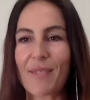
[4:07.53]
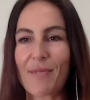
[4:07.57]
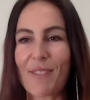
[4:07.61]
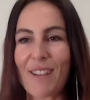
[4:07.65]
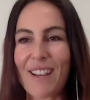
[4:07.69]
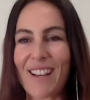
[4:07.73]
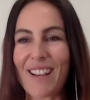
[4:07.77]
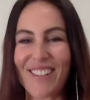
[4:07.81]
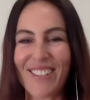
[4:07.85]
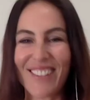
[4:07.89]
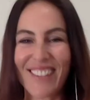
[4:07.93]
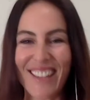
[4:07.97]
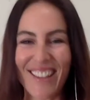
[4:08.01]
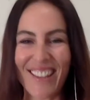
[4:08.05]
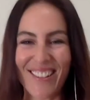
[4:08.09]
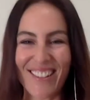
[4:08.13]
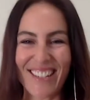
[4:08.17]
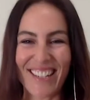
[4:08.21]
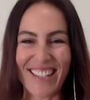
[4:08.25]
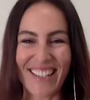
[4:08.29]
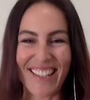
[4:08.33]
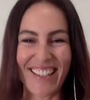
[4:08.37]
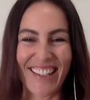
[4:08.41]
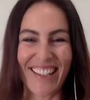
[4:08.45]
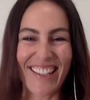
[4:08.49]
Wow. That was
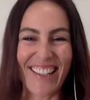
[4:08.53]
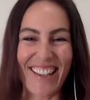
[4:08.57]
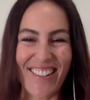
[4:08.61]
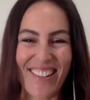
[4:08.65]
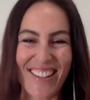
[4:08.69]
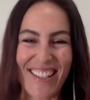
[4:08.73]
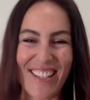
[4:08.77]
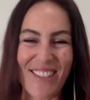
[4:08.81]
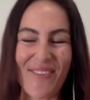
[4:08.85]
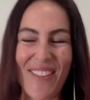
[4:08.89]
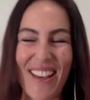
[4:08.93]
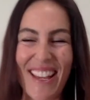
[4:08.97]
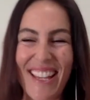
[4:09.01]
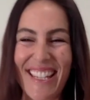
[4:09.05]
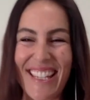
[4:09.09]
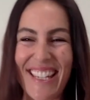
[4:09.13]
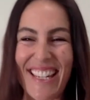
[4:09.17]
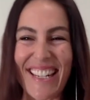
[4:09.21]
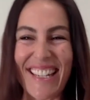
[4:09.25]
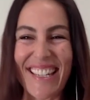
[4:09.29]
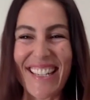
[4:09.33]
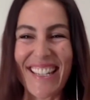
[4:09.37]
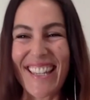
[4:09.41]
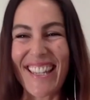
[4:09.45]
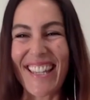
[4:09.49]
a lot. That was
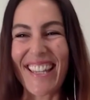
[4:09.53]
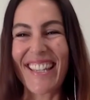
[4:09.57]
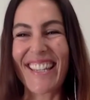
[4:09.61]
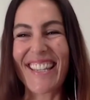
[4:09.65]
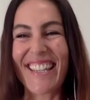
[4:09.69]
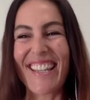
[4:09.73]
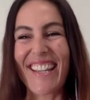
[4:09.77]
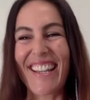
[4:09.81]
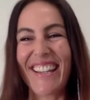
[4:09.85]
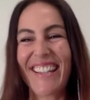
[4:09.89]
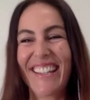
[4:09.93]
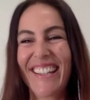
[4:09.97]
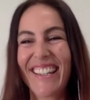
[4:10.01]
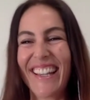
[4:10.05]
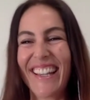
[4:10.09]
amazing. Thank you.